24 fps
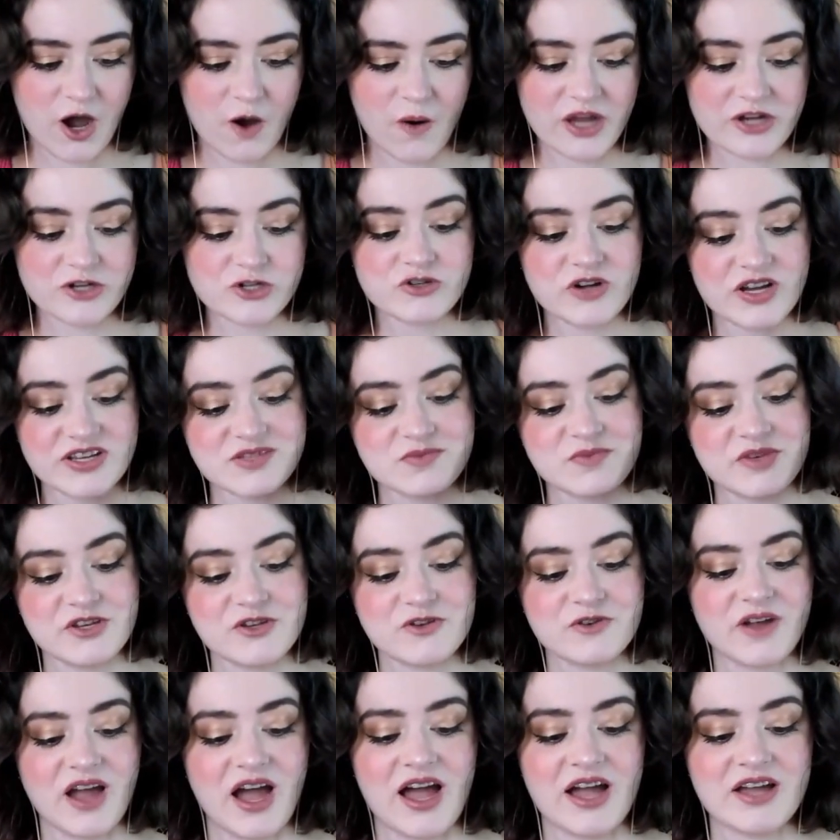And trust me, you
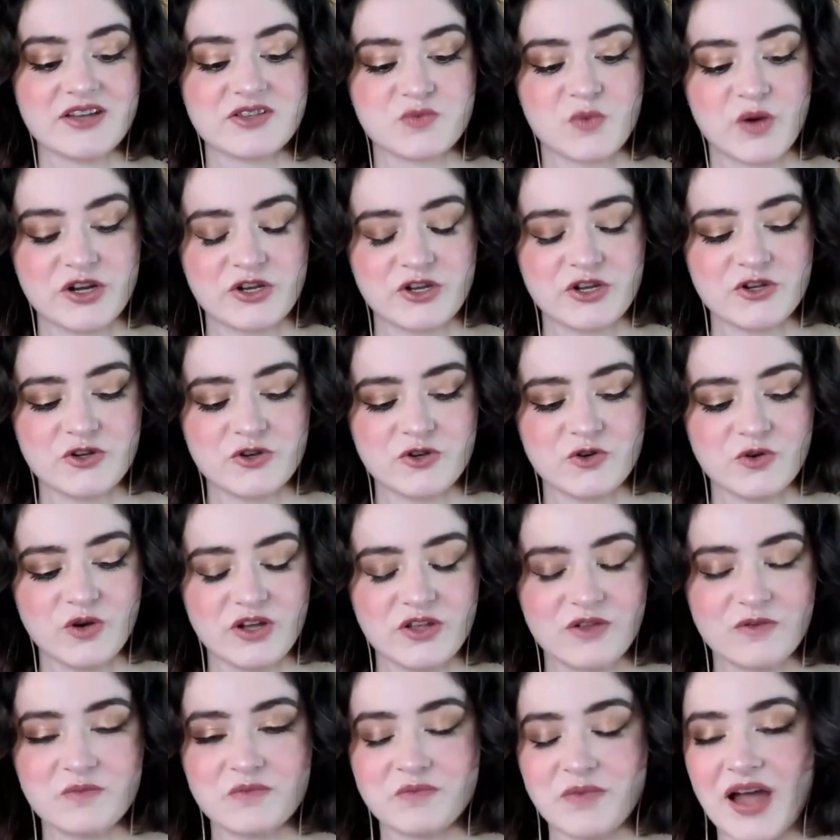guys,
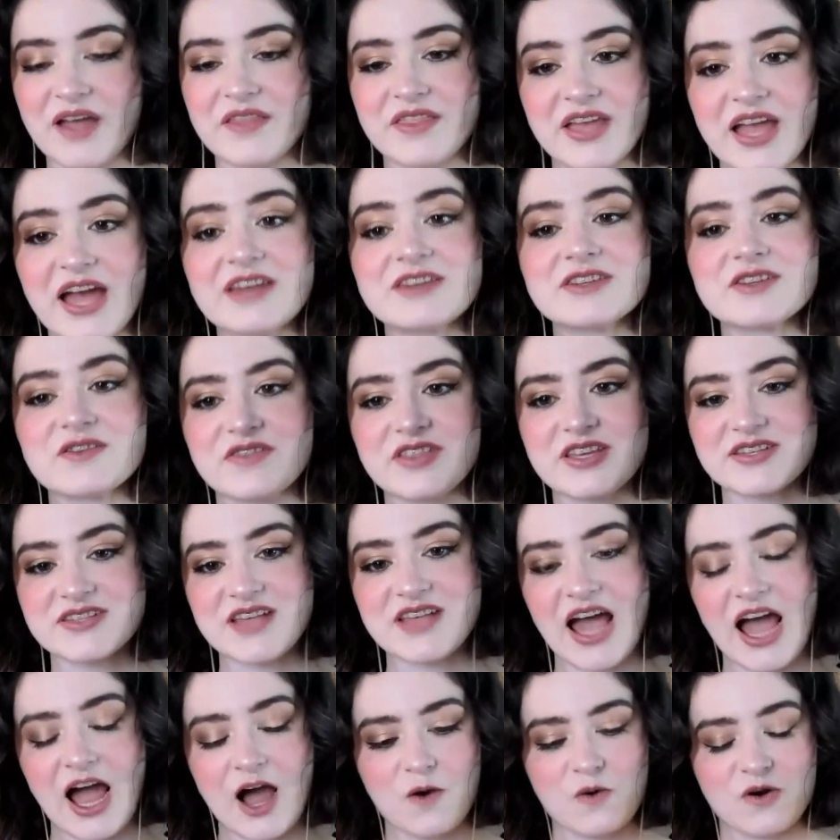by the end of this
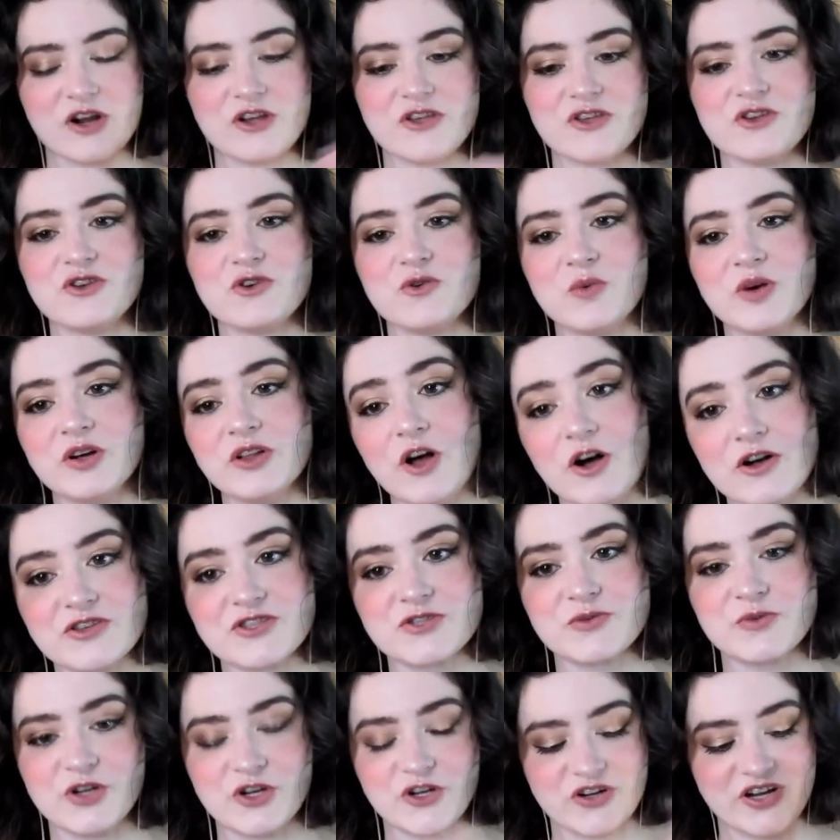hour, you will
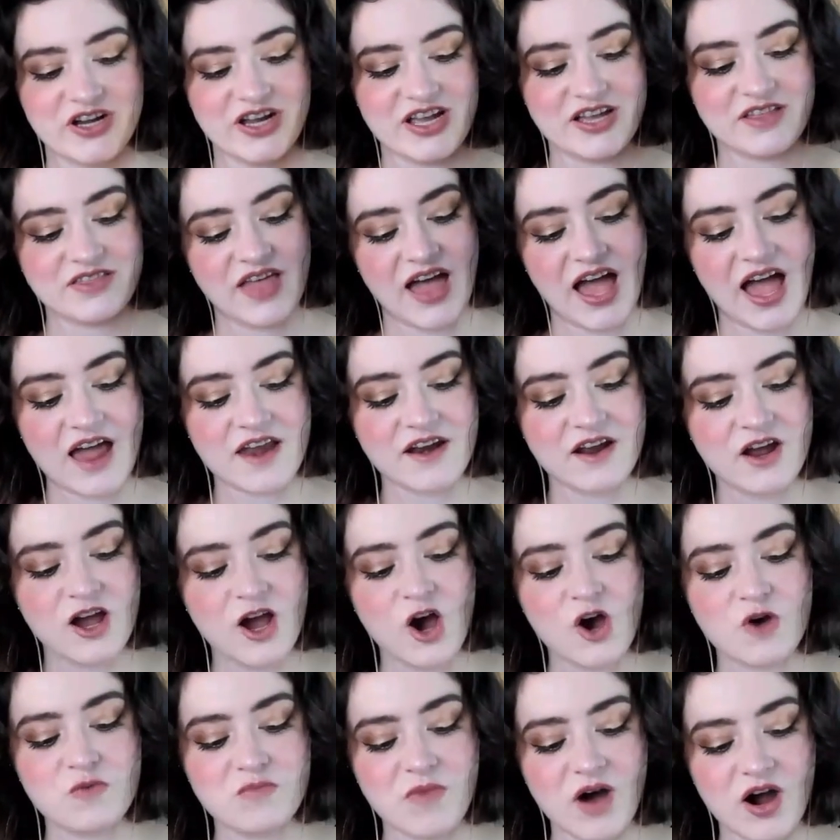also agree that
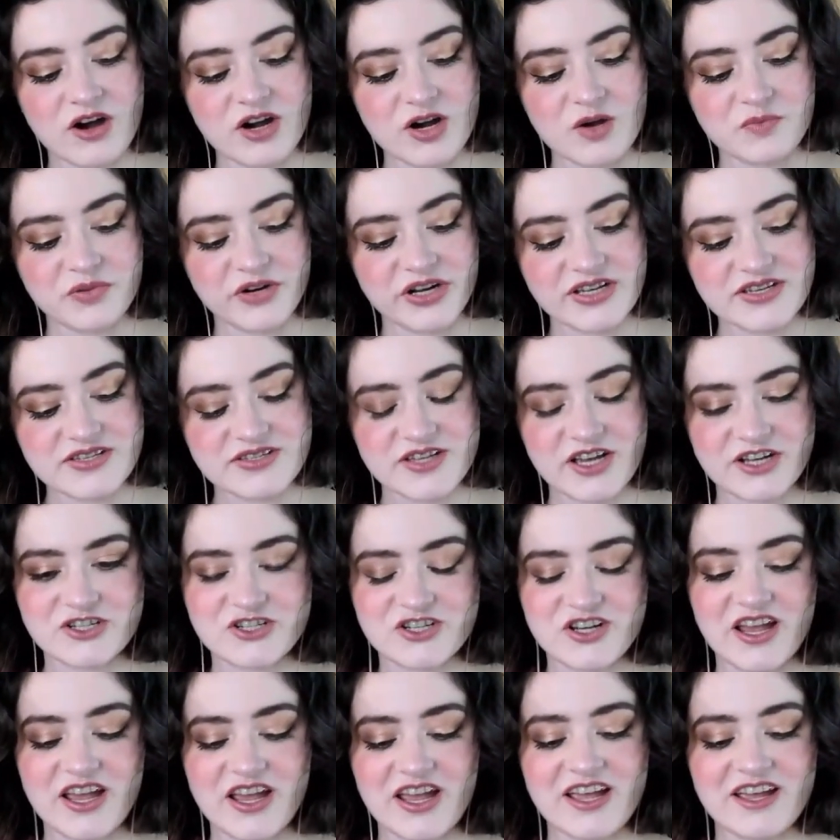Mara brings such
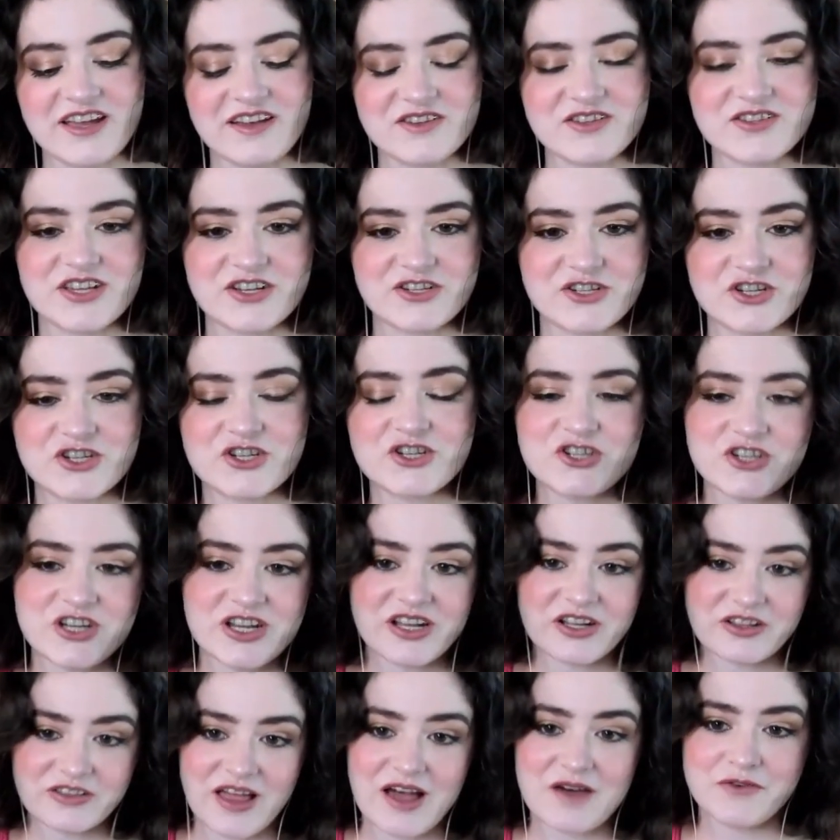a chic
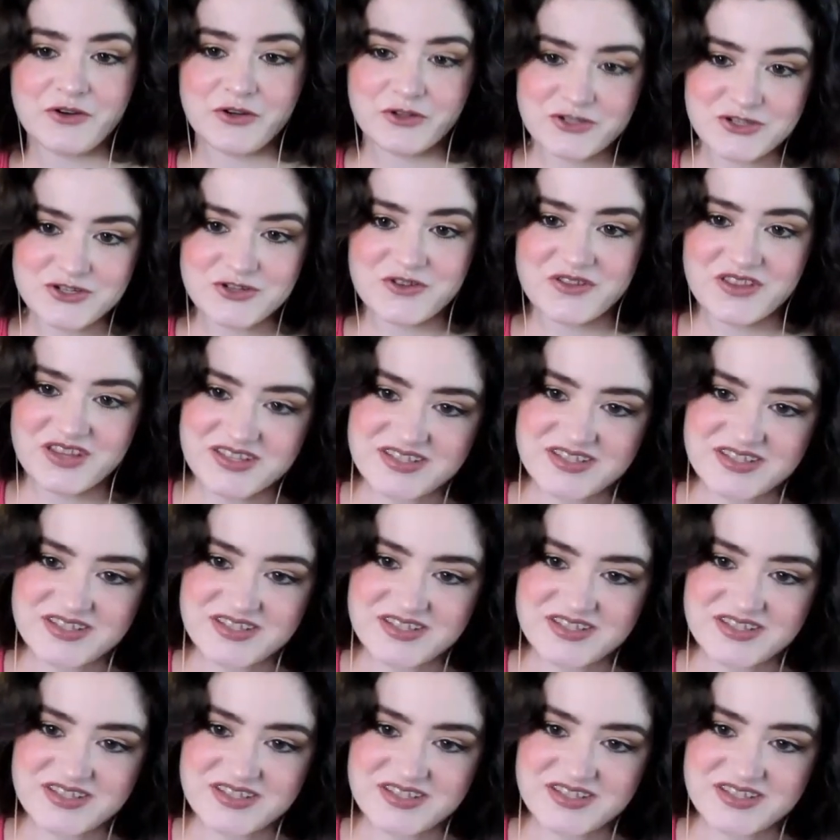level to this